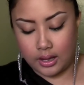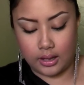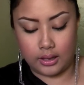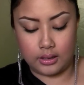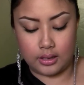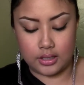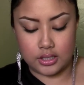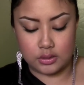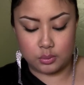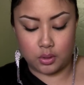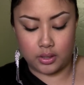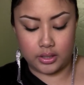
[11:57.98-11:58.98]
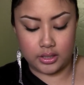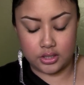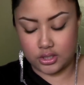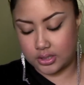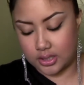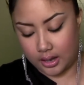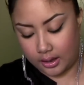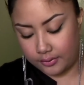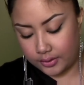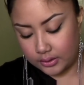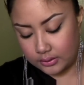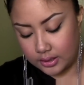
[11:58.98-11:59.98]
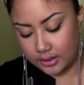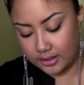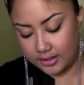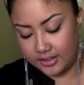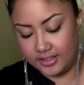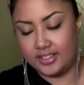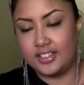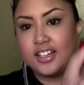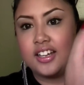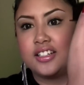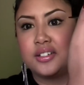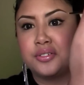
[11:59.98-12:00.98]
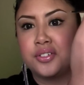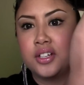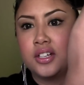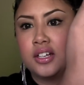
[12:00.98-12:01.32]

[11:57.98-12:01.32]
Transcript: I just wanted it just to have it, kind of.